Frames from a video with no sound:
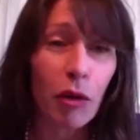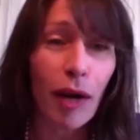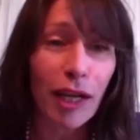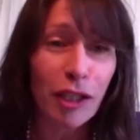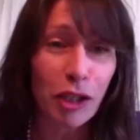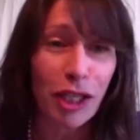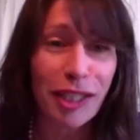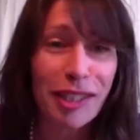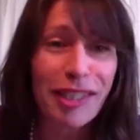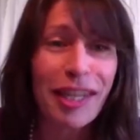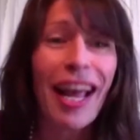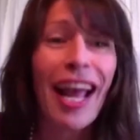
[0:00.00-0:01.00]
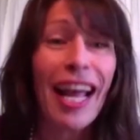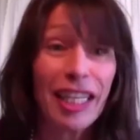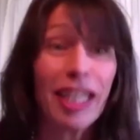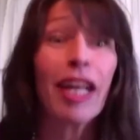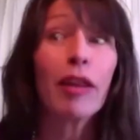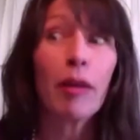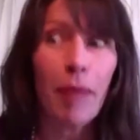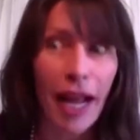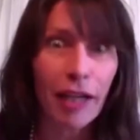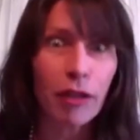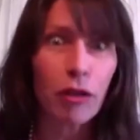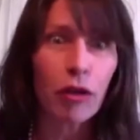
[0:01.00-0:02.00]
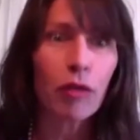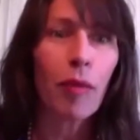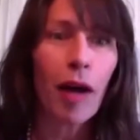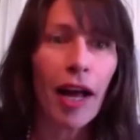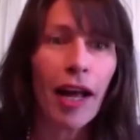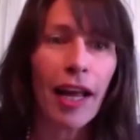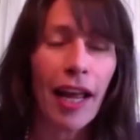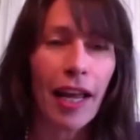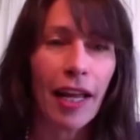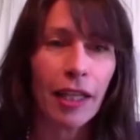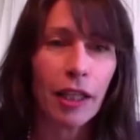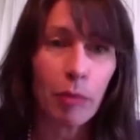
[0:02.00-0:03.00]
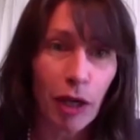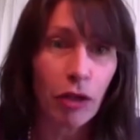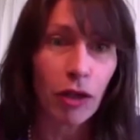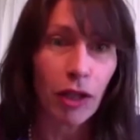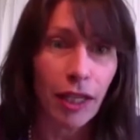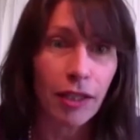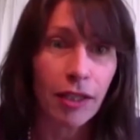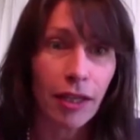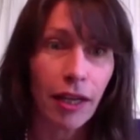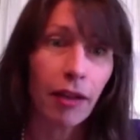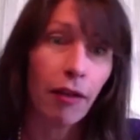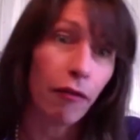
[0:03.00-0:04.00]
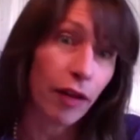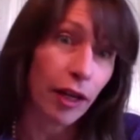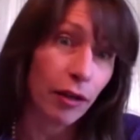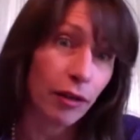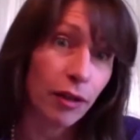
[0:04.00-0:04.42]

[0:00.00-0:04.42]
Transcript: questions to get them answered by a specialist in the field.